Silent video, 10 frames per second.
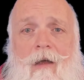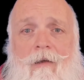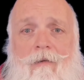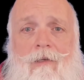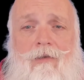
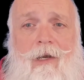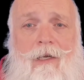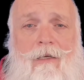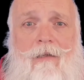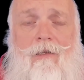straight
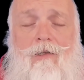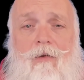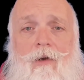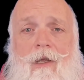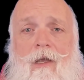into the
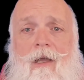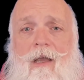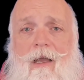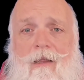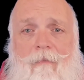story,
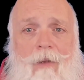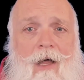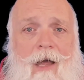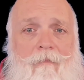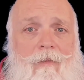and the
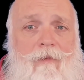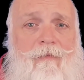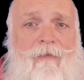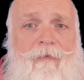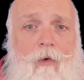plot moves
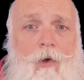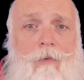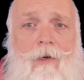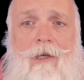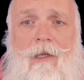
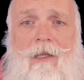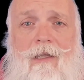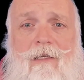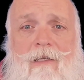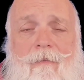forward in
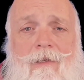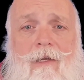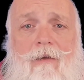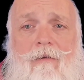this episode.